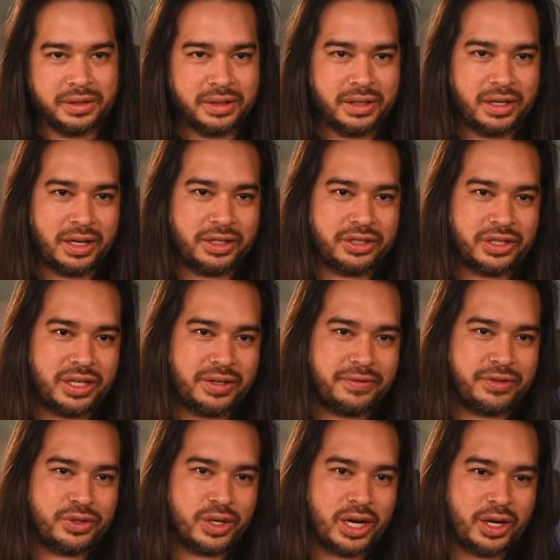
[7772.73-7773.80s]
Alright, should I even
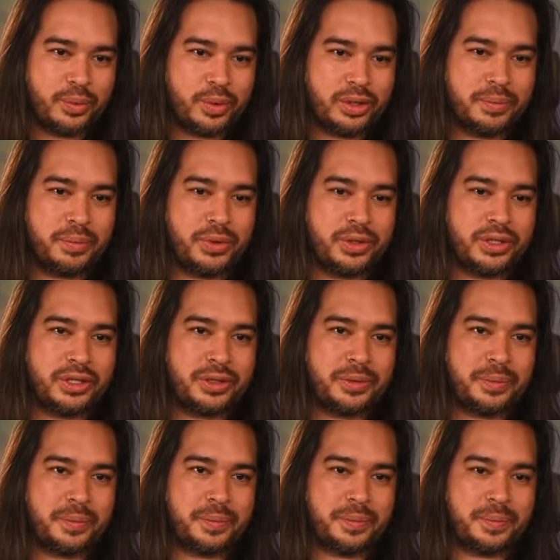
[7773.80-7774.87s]
try one more?
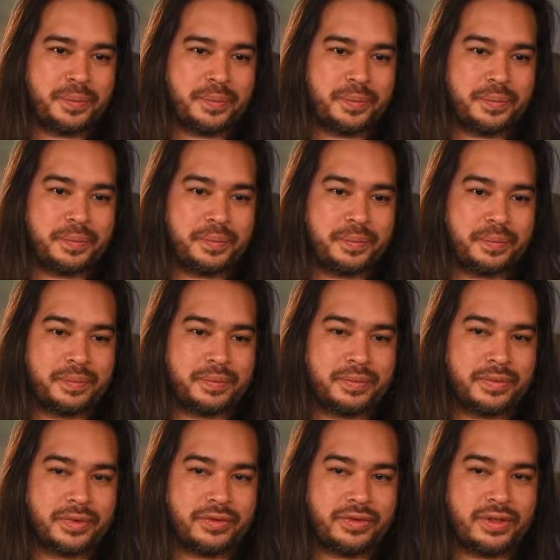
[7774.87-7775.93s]

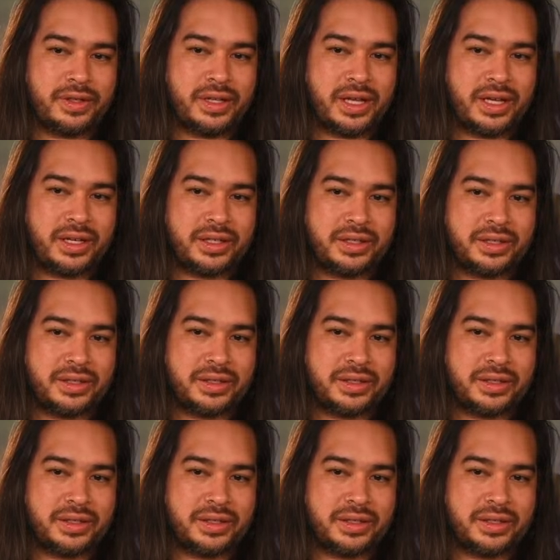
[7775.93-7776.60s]
I feel like